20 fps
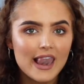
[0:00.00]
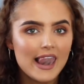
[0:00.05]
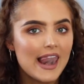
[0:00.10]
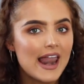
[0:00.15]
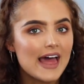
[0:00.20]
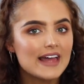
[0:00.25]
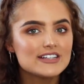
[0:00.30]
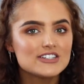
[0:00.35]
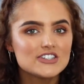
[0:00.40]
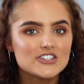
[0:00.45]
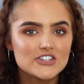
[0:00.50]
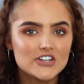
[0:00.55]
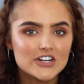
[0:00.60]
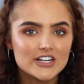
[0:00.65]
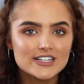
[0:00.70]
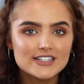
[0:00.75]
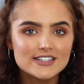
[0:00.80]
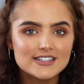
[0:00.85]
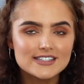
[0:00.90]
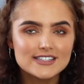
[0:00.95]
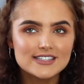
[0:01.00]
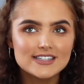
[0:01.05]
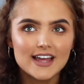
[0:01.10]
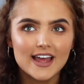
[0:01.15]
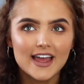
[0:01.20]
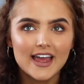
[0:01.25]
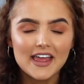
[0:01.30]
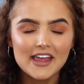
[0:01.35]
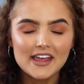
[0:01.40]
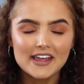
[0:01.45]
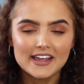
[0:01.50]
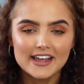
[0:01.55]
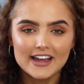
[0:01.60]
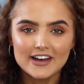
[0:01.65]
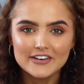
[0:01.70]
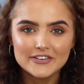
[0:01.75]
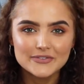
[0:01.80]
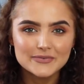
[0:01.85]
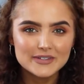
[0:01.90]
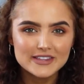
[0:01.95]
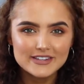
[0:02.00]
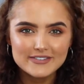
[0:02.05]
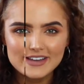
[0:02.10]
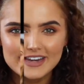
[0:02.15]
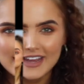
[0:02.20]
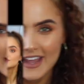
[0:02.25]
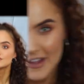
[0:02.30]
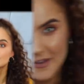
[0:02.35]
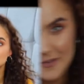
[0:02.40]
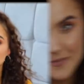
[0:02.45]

let's just get on with the video.